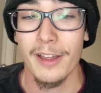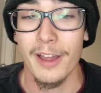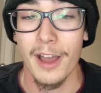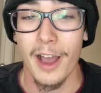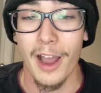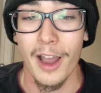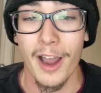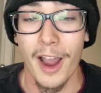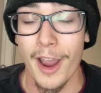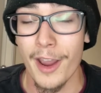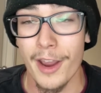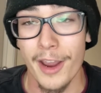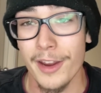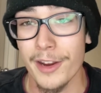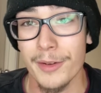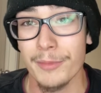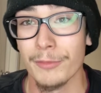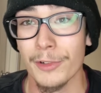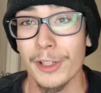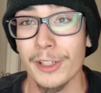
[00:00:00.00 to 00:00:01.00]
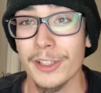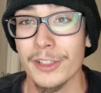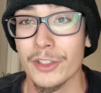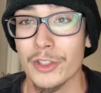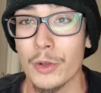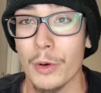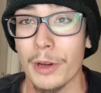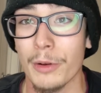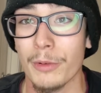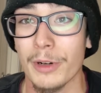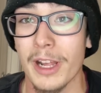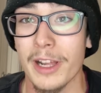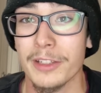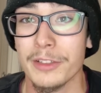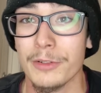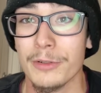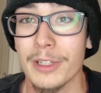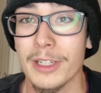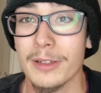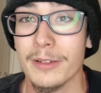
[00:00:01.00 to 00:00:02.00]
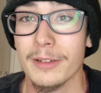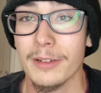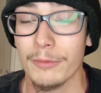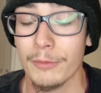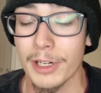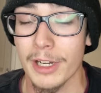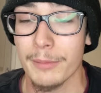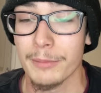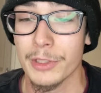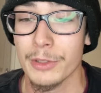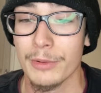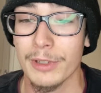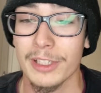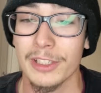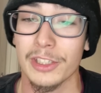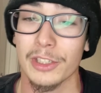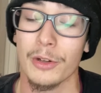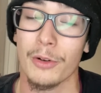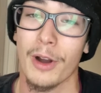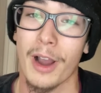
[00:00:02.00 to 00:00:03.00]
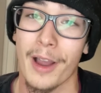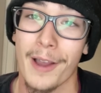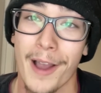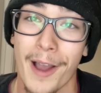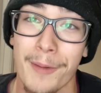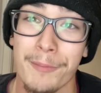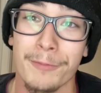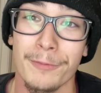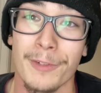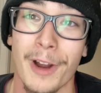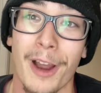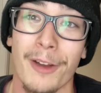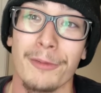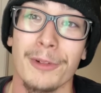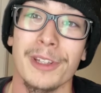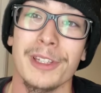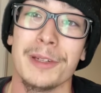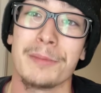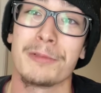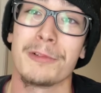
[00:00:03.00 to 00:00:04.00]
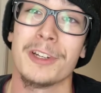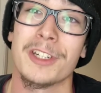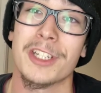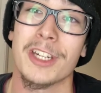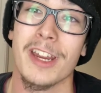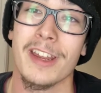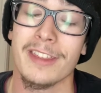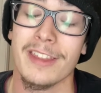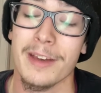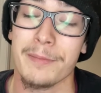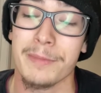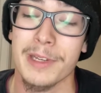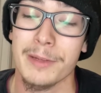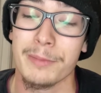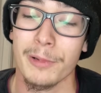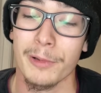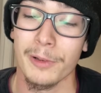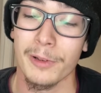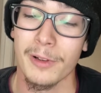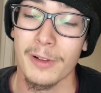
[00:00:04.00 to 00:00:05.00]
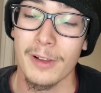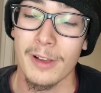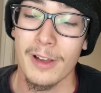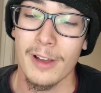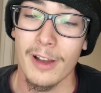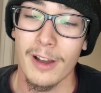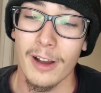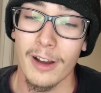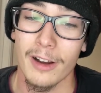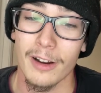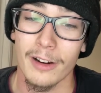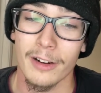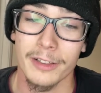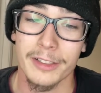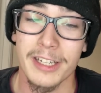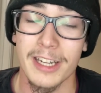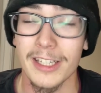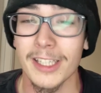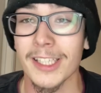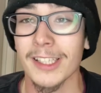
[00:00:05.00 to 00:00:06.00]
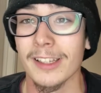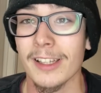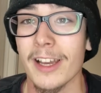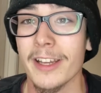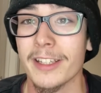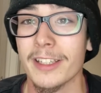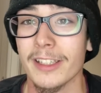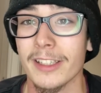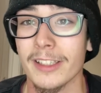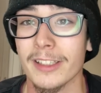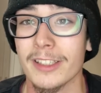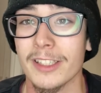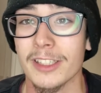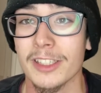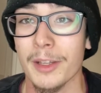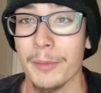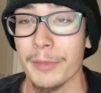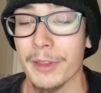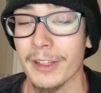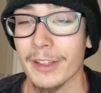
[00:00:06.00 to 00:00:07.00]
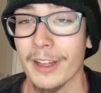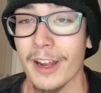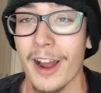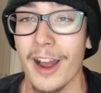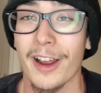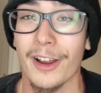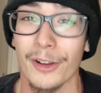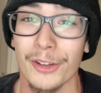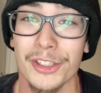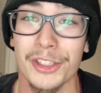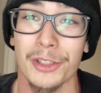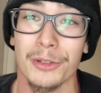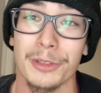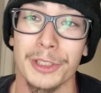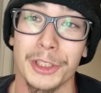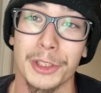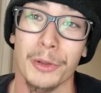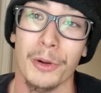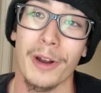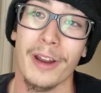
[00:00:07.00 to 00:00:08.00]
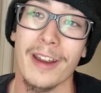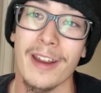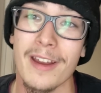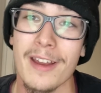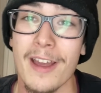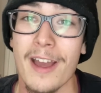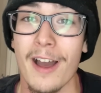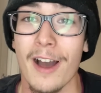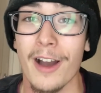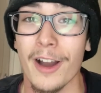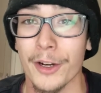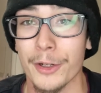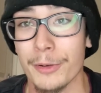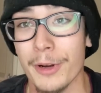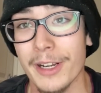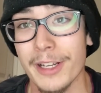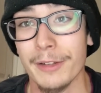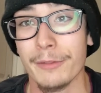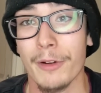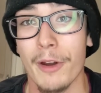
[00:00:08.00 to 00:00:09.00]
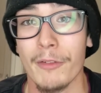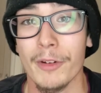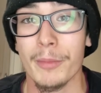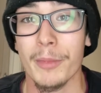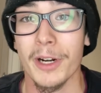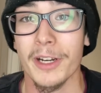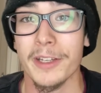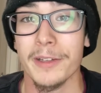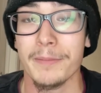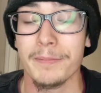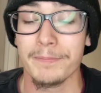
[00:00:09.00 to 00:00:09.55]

I am really enjoying what I'm doing. So I really appreciate that people are taking a liking to something that I also enjoy creating for everybody.